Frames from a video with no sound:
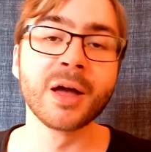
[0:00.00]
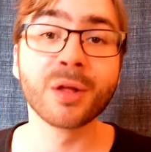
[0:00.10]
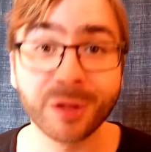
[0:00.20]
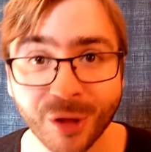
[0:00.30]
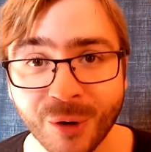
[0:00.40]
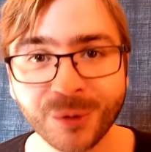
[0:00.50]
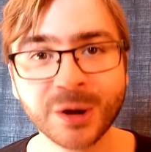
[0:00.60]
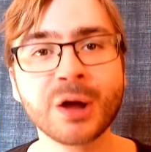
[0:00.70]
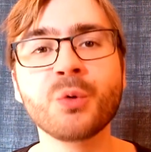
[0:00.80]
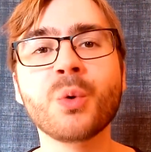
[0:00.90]
so
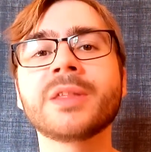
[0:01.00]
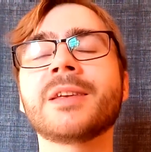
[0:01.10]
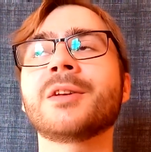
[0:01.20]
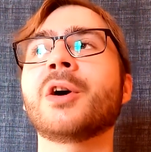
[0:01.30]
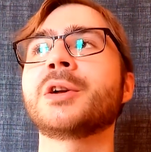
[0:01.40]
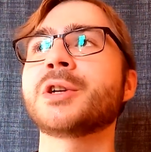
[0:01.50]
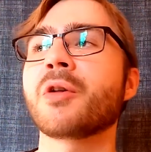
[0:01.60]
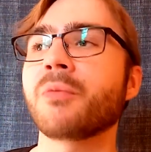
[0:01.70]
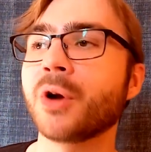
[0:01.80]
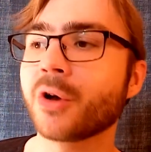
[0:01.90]
what
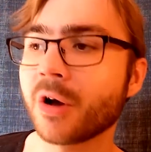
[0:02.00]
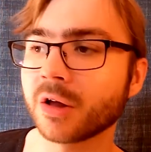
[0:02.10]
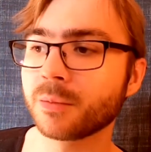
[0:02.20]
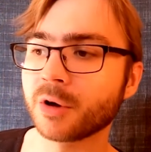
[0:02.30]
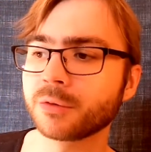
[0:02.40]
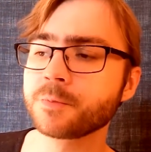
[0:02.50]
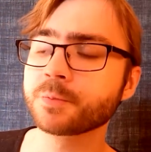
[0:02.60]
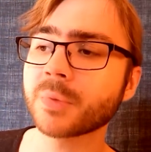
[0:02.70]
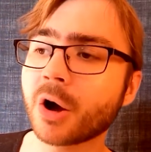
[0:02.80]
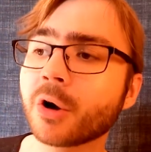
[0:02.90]
technologies we are talking about
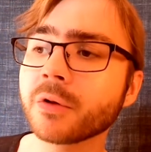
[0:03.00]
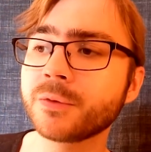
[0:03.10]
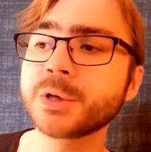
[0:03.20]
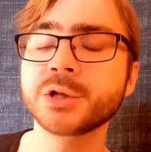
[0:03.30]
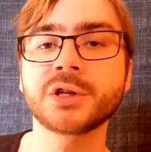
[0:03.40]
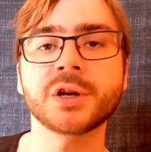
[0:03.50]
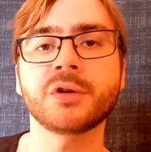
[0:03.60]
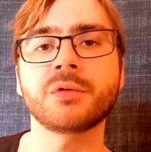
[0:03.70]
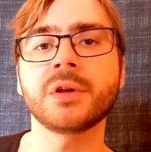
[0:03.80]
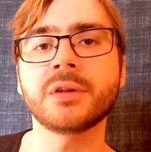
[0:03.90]
artificial
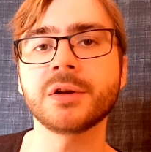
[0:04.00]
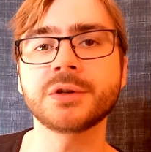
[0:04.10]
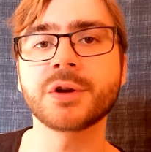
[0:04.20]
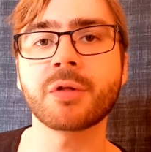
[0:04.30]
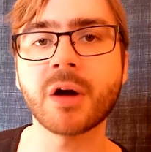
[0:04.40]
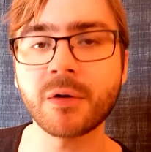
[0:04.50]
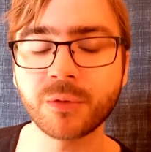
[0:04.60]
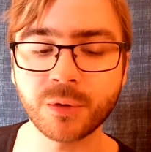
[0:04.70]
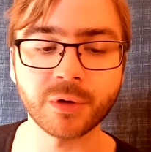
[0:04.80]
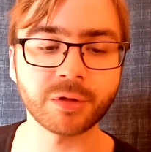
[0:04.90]
general intelligence of
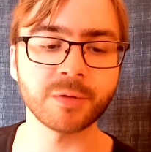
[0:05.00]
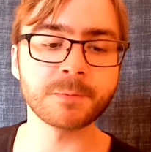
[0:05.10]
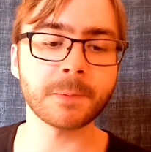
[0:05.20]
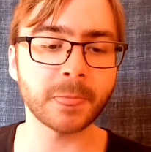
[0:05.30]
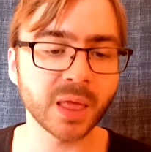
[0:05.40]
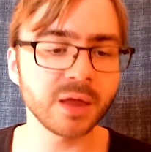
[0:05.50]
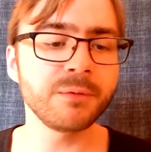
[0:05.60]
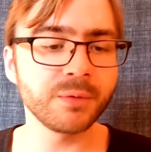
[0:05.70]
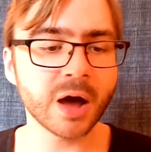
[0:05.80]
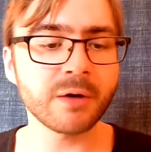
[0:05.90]
course
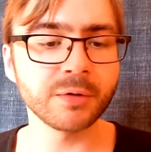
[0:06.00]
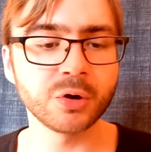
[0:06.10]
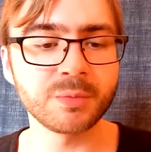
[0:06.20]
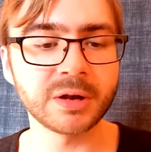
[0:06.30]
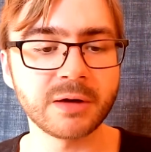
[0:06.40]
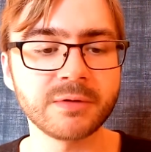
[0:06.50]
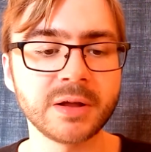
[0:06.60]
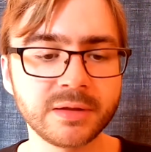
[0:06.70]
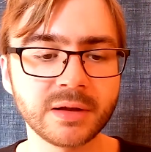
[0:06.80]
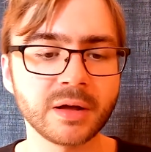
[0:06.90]
if you have a human level
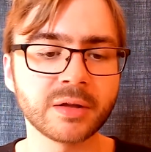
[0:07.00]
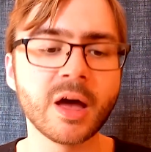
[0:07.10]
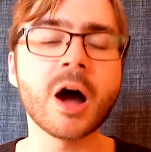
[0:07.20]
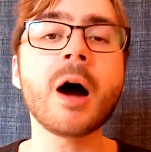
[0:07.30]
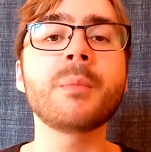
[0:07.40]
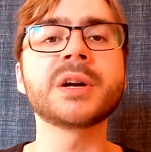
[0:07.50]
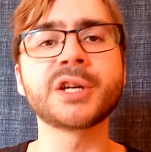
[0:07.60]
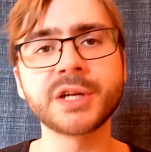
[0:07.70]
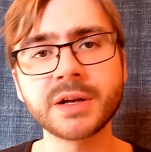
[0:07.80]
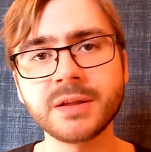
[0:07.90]
intellect a
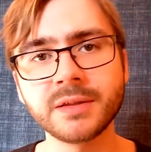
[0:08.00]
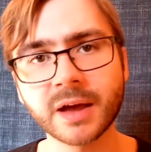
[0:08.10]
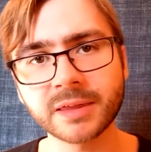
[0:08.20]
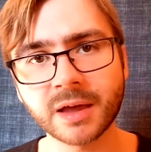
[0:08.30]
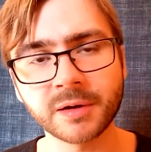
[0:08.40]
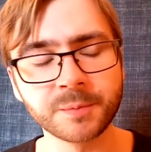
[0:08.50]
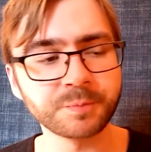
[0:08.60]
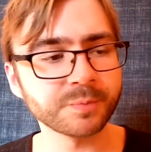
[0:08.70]
machine that can